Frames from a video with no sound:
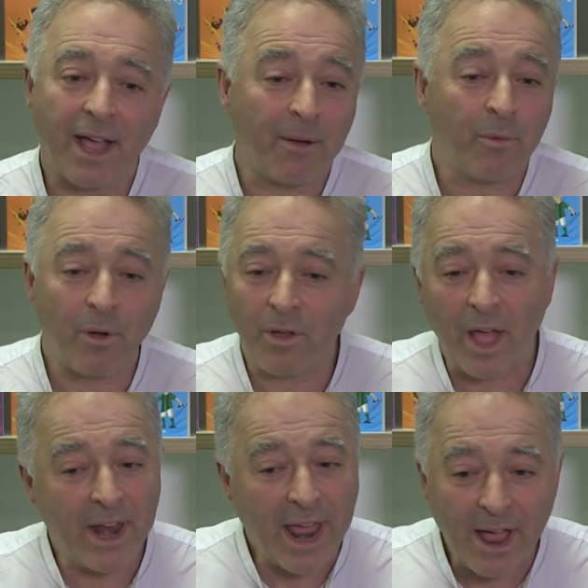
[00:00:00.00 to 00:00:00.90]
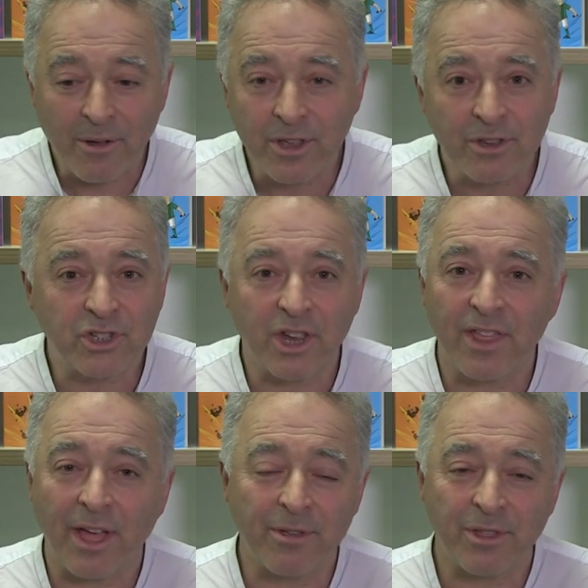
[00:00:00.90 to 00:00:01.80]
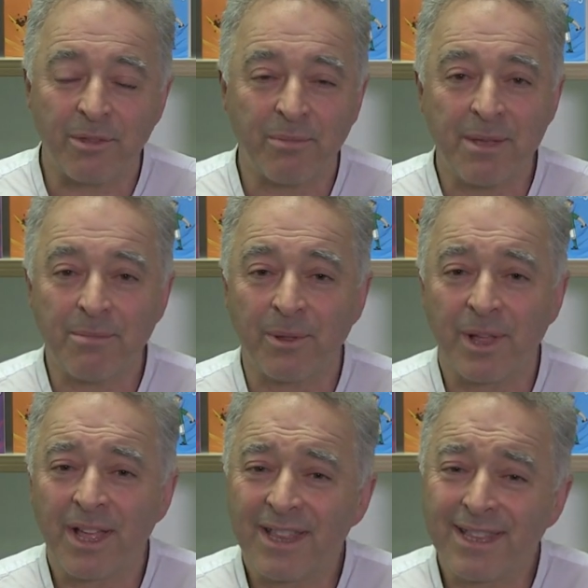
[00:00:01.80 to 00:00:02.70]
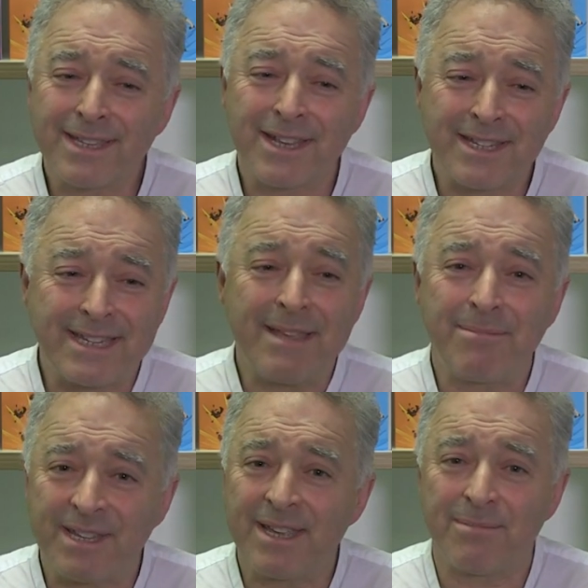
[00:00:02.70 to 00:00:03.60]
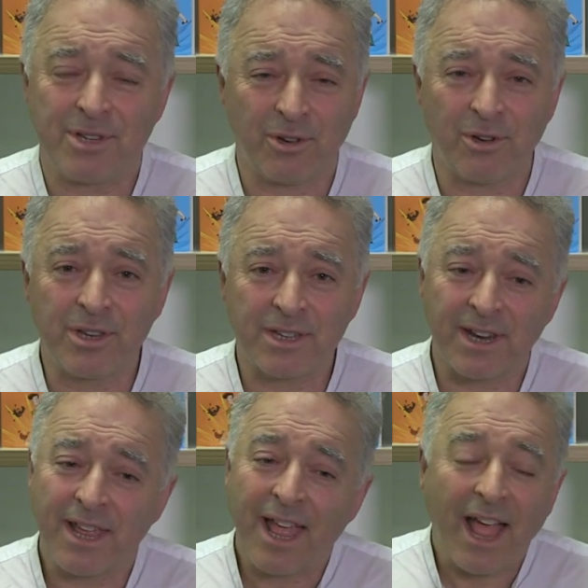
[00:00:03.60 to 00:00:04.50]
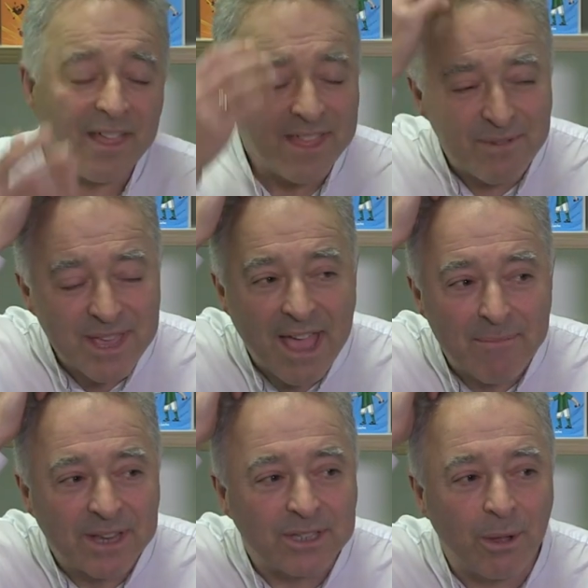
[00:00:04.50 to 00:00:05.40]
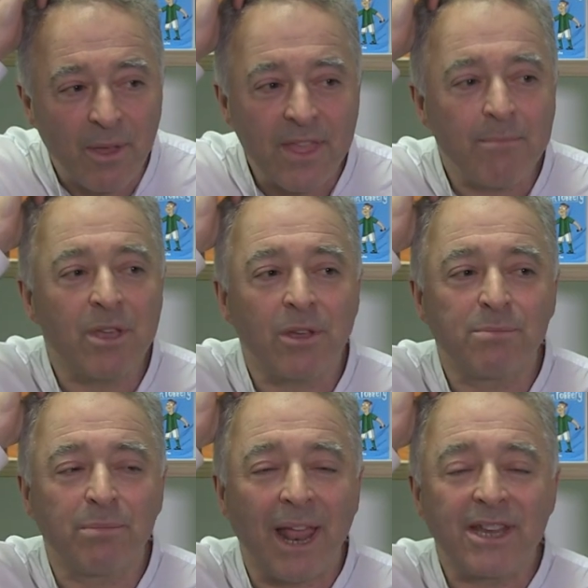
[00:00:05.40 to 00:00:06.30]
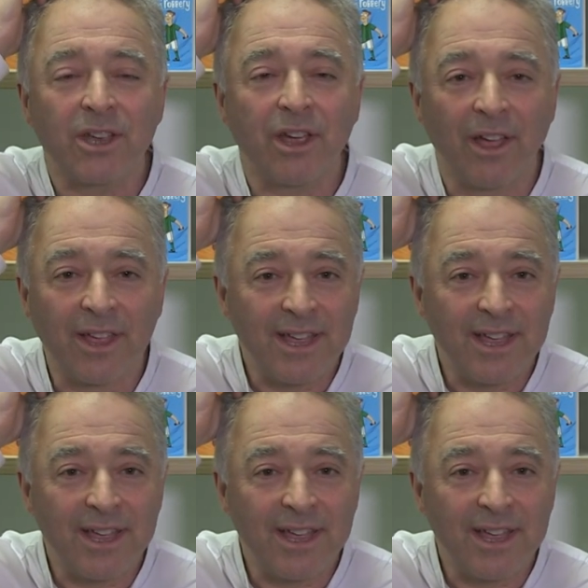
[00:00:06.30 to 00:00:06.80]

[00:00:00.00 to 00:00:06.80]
and what and how you share that with other people these are deep deep joys and i think we get mixed up i think because pleasure